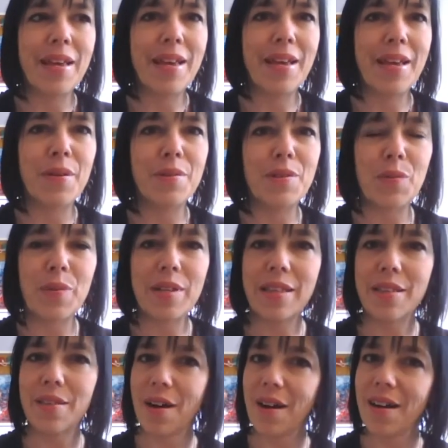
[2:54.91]
It was really
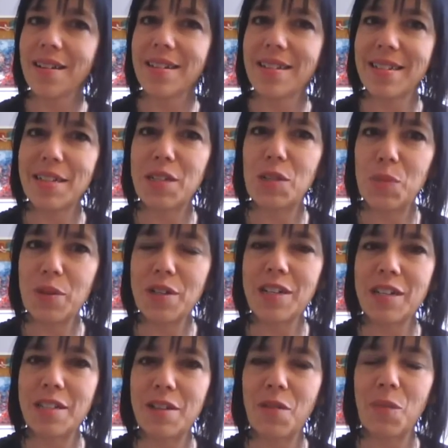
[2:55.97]
the hardest
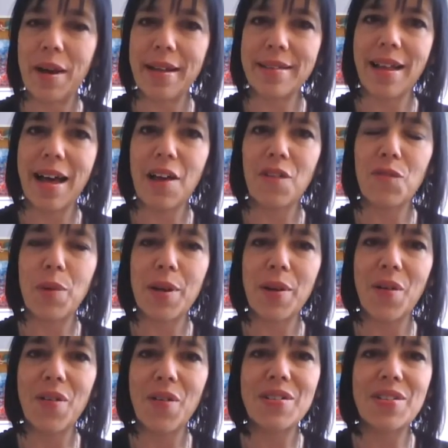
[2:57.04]
experience of my life, but
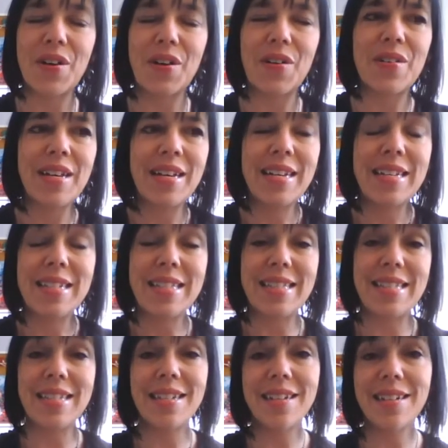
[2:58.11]
also
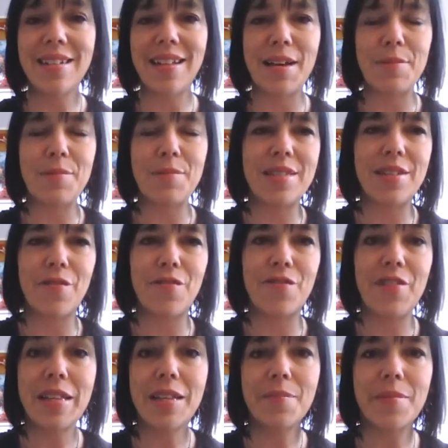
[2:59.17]
still, I'm still
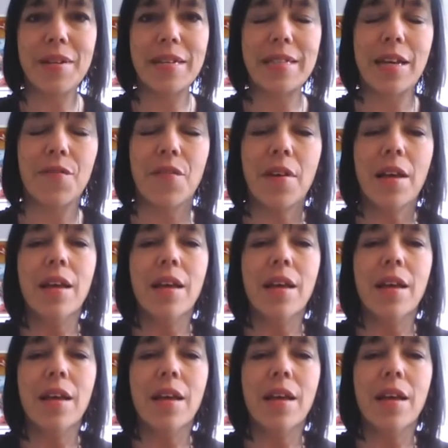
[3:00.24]
feeling myself,